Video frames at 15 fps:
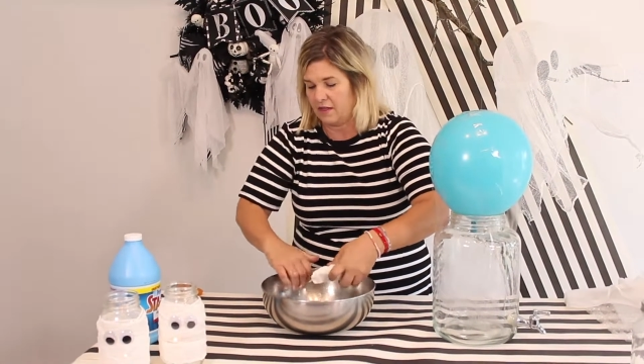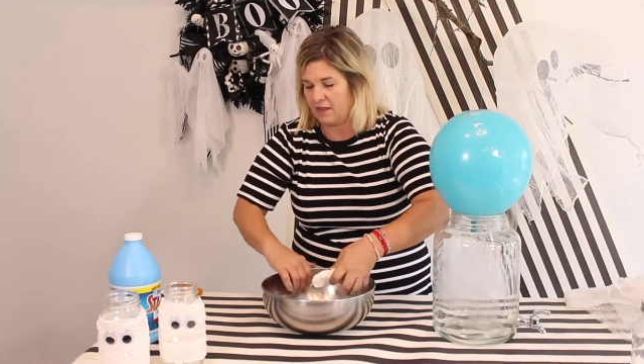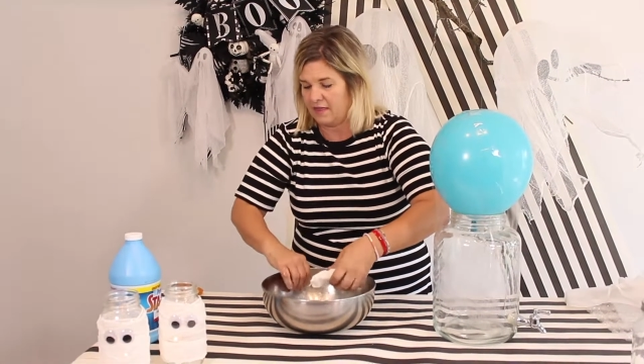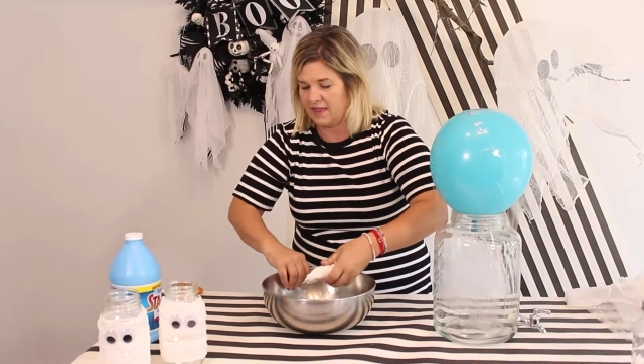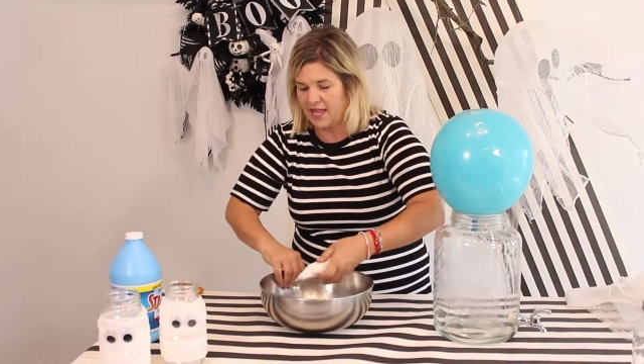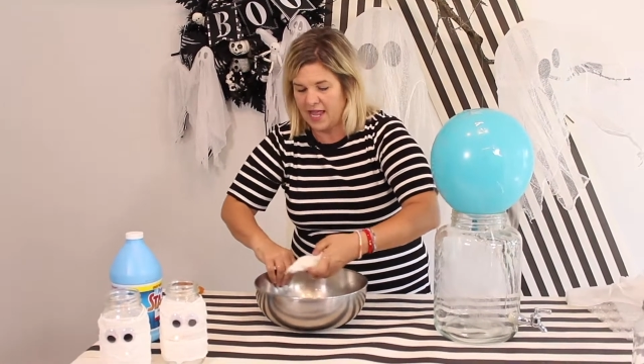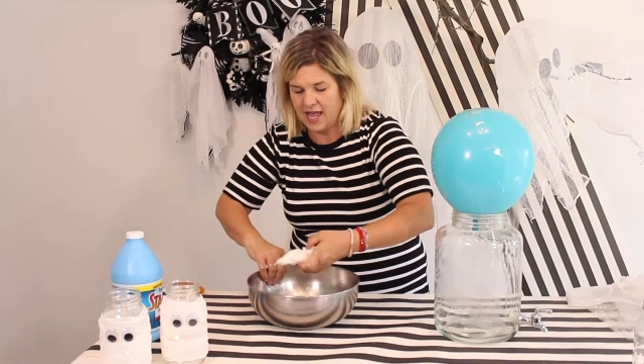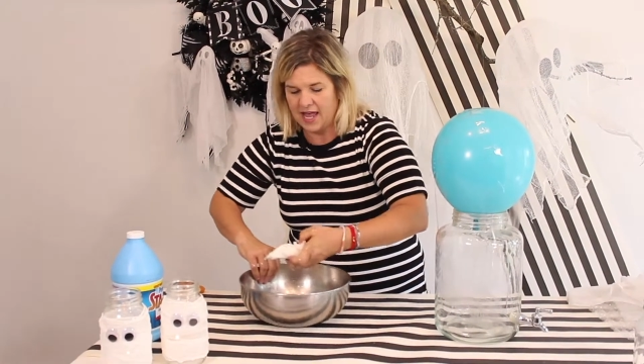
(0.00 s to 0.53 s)

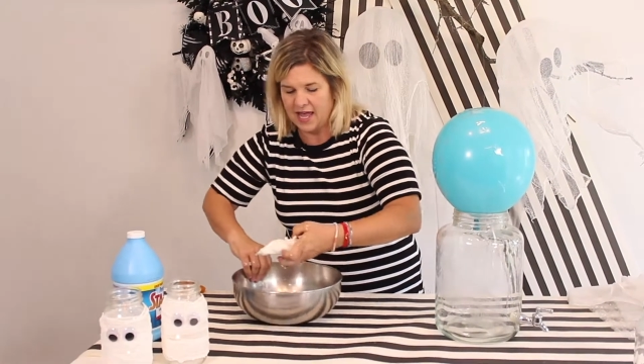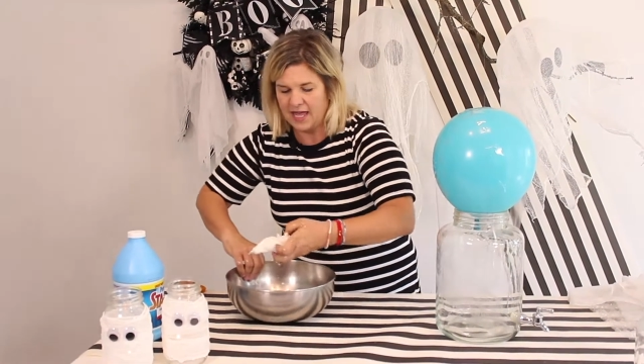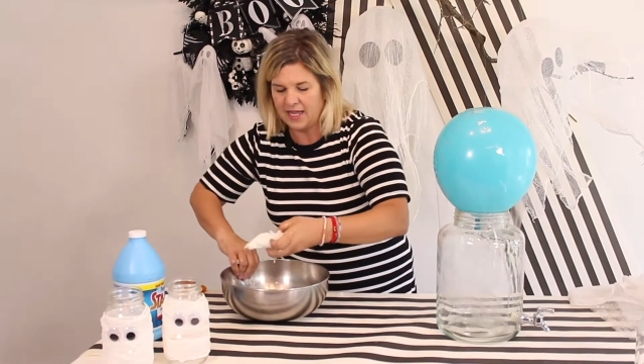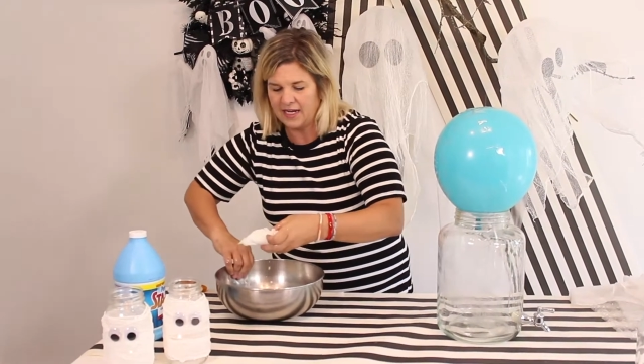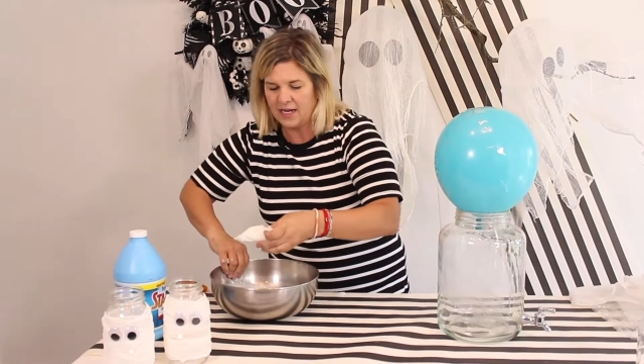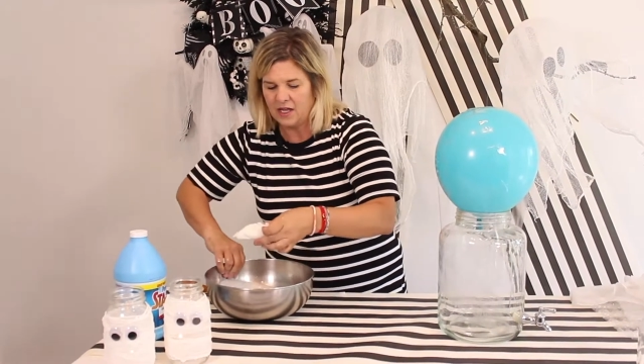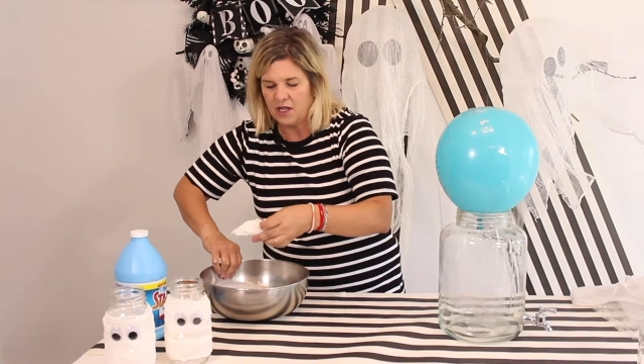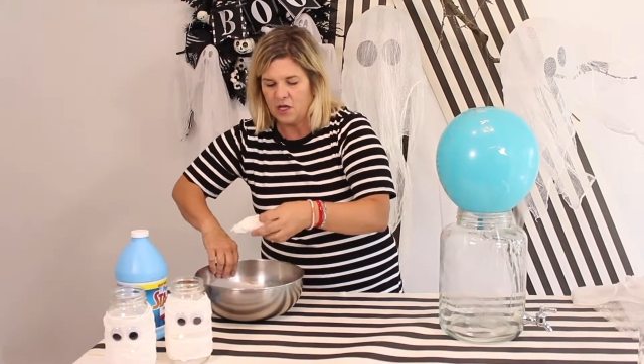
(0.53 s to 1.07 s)
Then
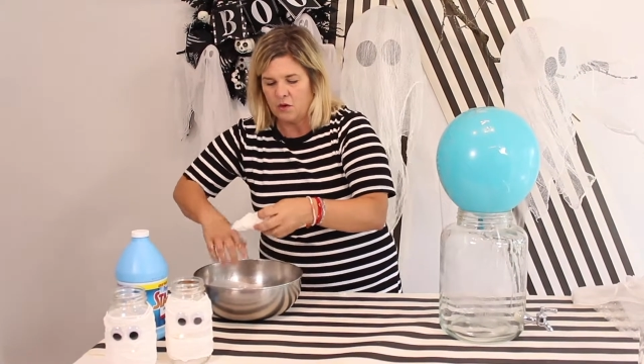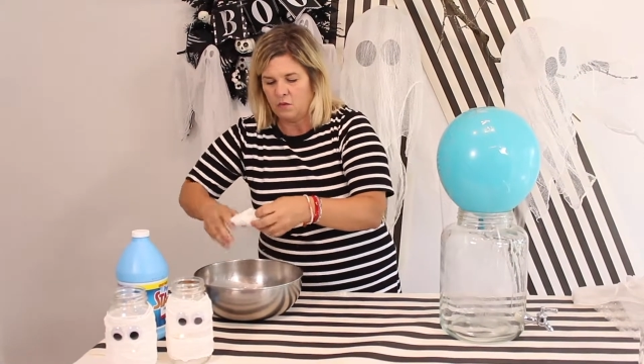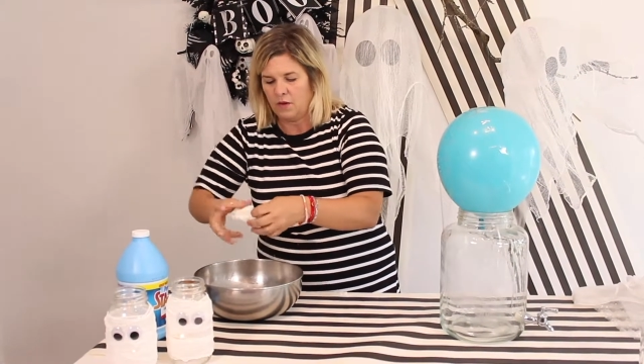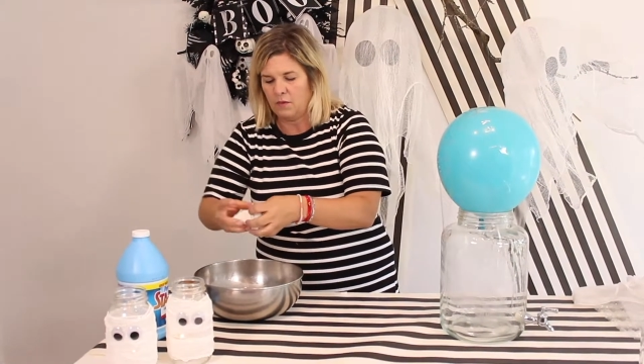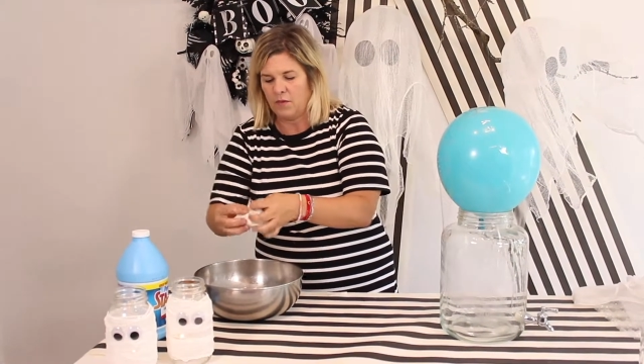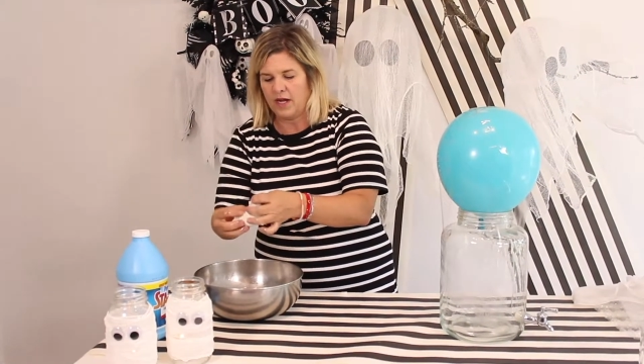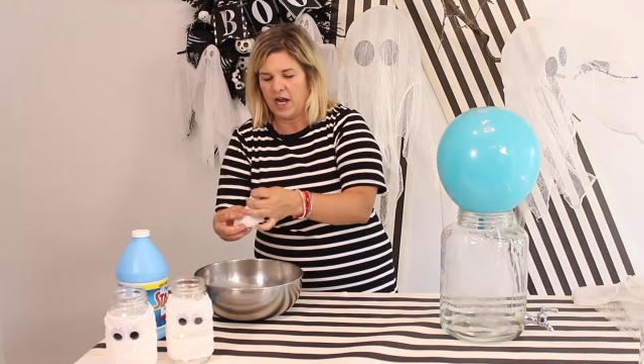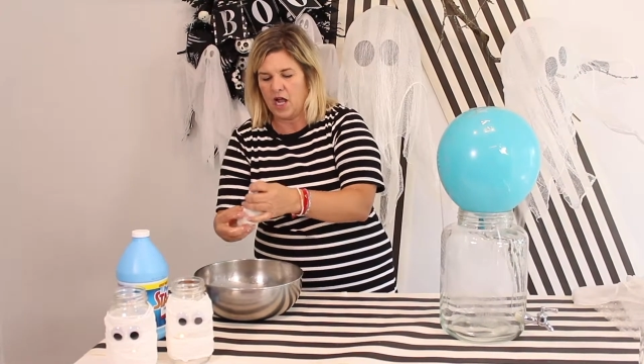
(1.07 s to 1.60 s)
we want